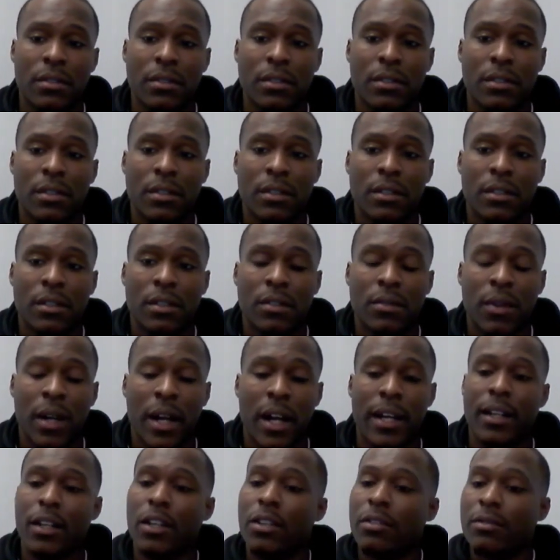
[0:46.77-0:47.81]
Okay.
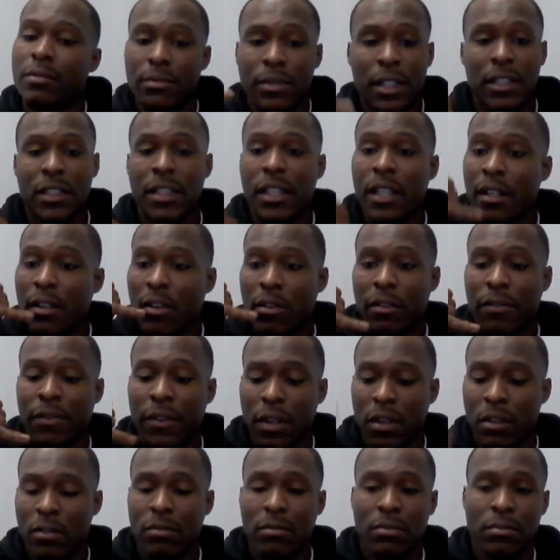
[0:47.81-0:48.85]
Right. It's here on the
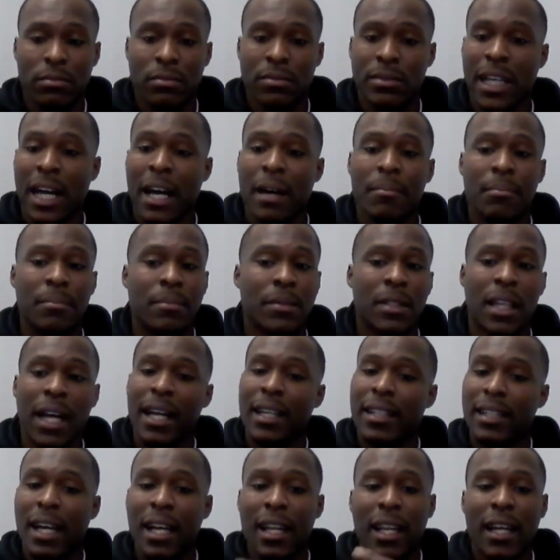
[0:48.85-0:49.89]
phone. Not
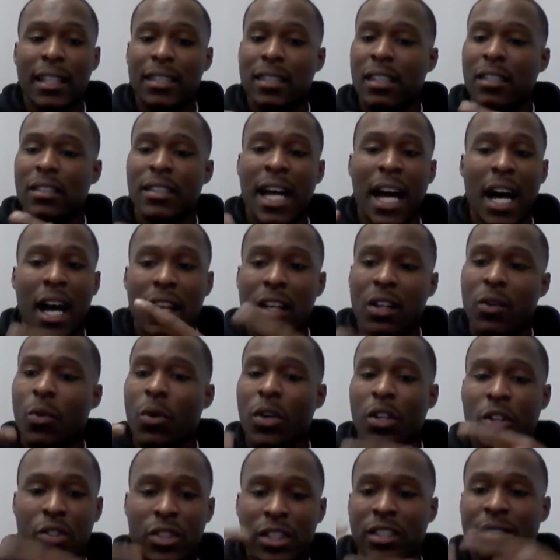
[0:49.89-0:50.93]
like not like the dialer
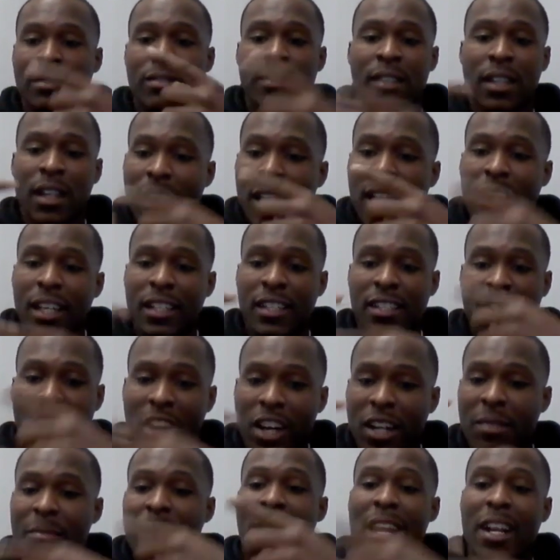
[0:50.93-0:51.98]
where you just it just
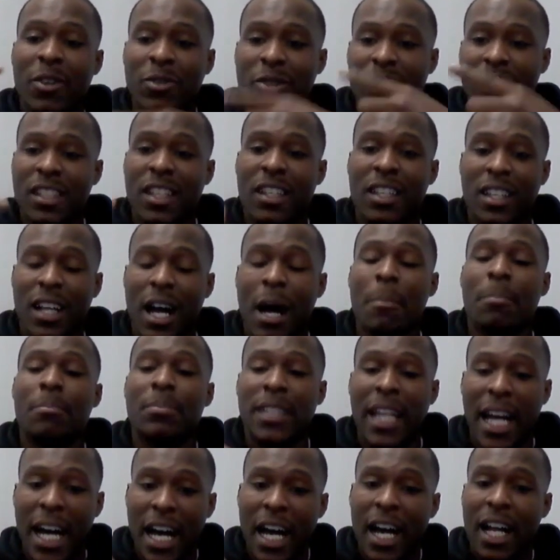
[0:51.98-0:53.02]
automatically go to another. I'm
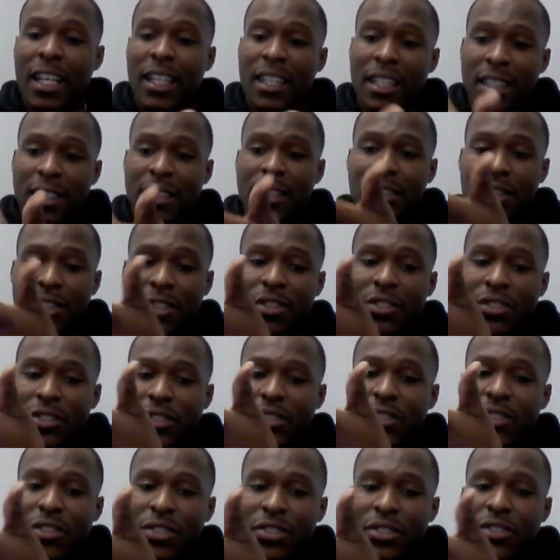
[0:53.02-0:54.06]
dialing.
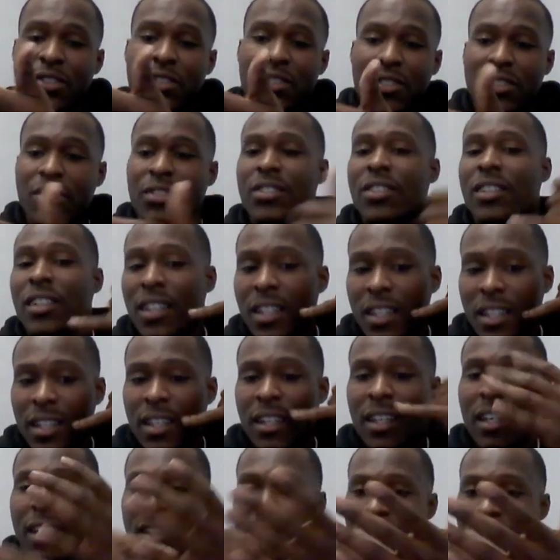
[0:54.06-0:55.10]
Yeah.
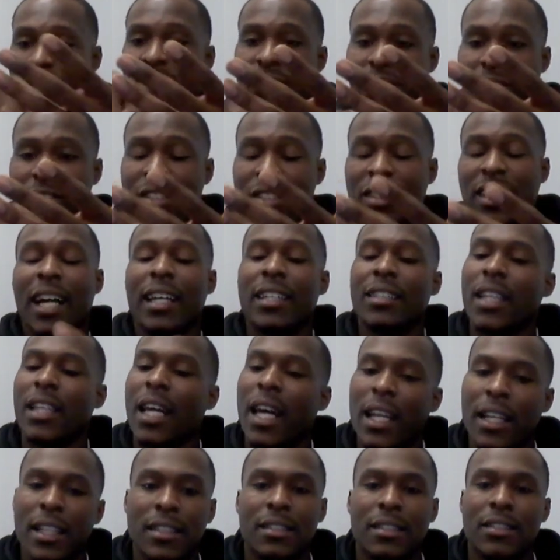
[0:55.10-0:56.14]
Like
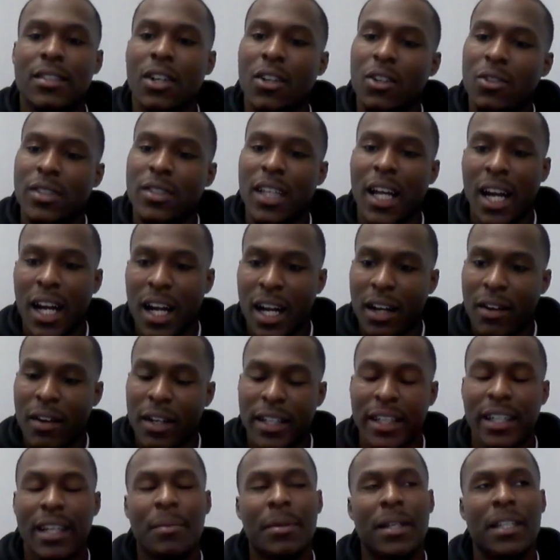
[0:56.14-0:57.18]
that is so
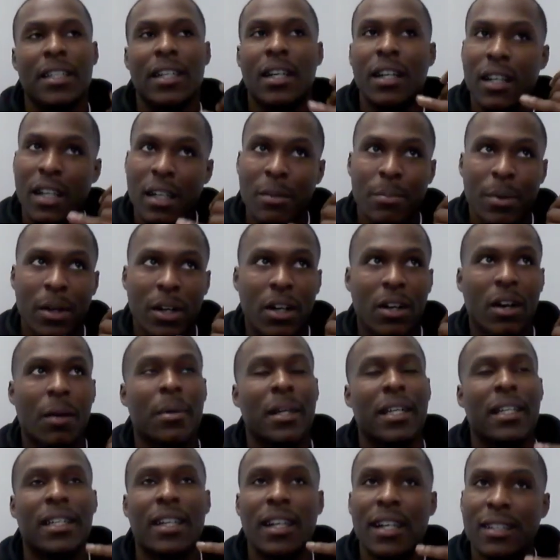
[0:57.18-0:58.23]
tiring. Then I'm getting hung up on,
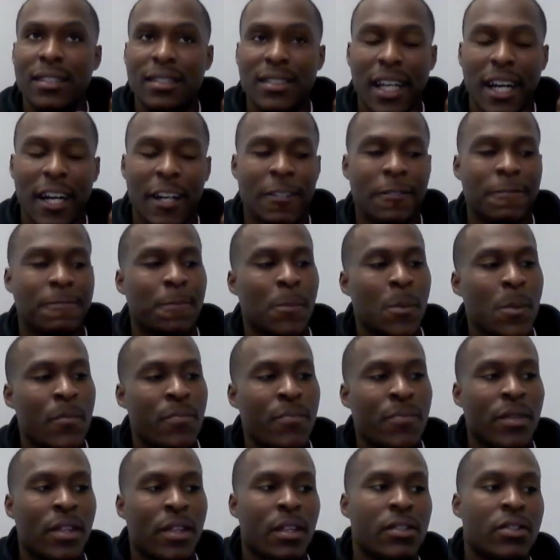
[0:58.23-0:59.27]
I'm getting cussed out.
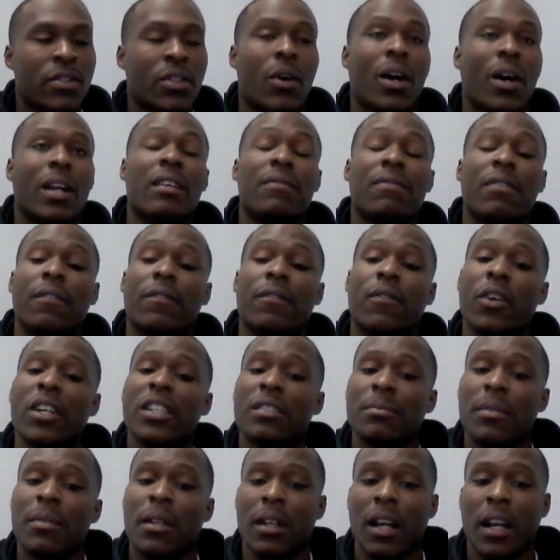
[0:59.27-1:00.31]
So I left a
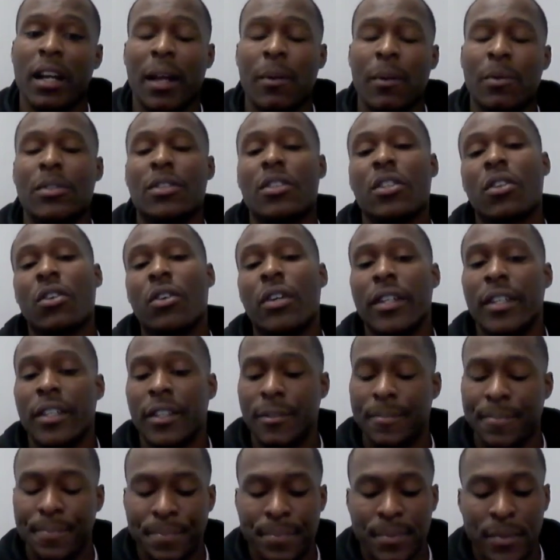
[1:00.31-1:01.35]
voicemail. Her name was
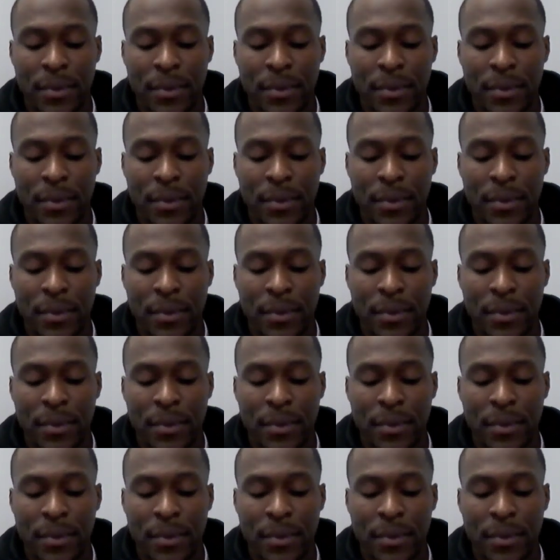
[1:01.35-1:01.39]
Gloria.